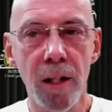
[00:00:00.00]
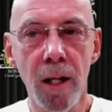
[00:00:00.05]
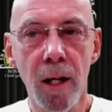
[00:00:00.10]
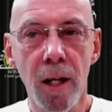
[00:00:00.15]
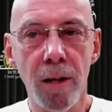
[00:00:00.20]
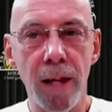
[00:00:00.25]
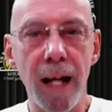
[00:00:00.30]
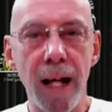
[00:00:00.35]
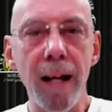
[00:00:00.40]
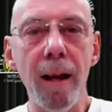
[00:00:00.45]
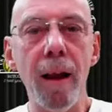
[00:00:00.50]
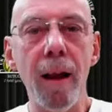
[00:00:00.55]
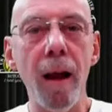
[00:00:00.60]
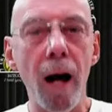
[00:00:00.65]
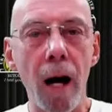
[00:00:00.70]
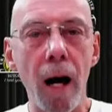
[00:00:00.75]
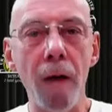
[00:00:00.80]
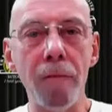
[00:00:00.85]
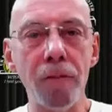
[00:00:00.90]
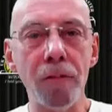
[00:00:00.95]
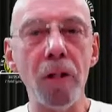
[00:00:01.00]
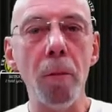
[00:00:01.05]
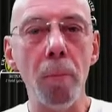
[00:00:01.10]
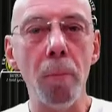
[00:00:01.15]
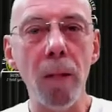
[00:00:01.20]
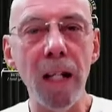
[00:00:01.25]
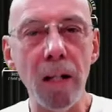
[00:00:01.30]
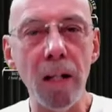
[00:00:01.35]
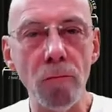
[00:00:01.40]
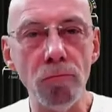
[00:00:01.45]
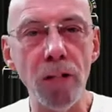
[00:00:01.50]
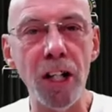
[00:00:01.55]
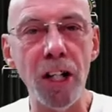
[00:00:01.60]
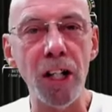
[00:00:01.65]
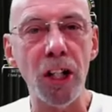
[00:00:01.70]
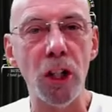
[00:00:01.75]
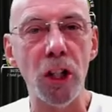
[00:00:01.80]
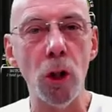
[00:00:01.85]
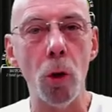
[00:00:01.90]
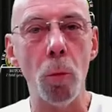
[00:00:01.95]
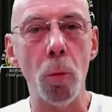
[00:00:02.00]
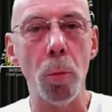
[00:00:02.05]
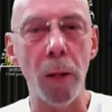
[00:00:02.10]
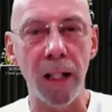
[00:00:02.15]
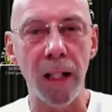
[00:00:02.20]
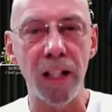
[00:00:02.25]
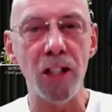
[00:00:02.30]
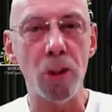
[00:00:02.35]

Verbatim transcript: they laughed at me and ridiculed me in